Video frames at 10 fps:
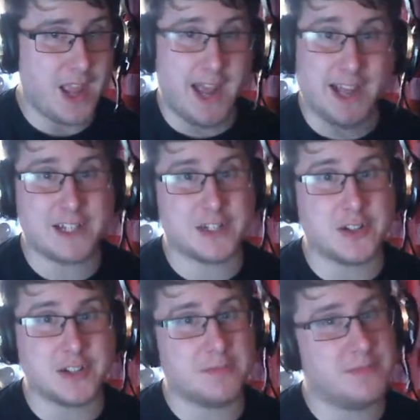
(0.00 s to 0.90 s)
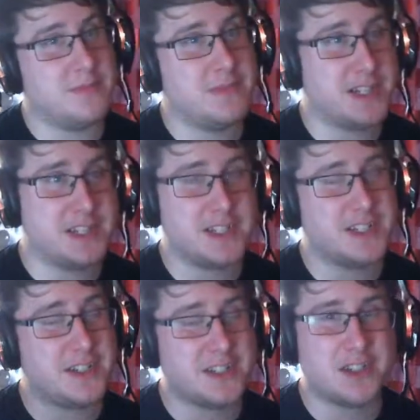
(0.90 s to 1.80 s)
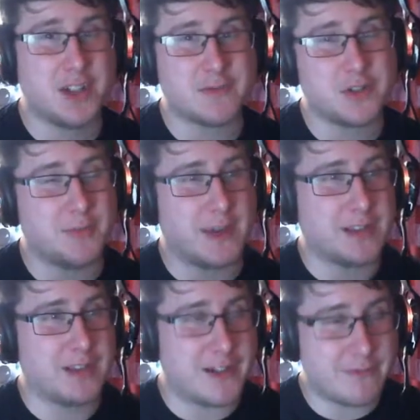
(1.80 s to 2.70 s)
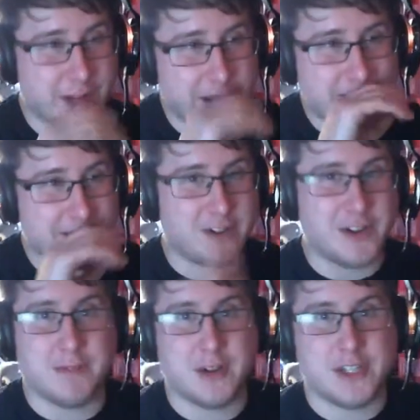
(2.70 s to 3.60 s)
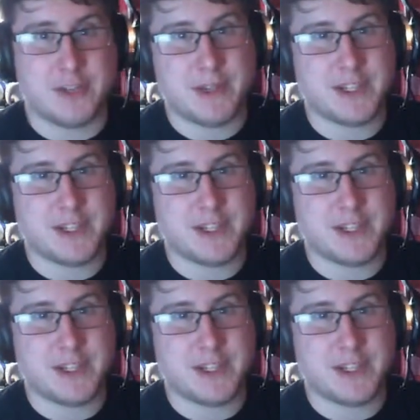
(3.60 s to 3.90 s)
And it's got some, it's not too badly rated on ModDB.